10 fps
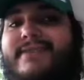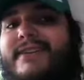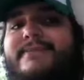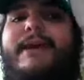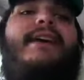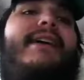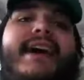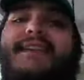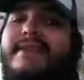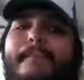Trust me.
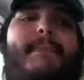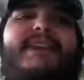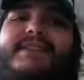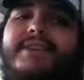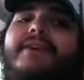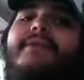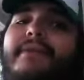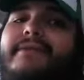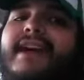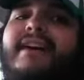It's a must-own,
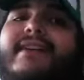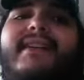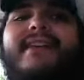okay?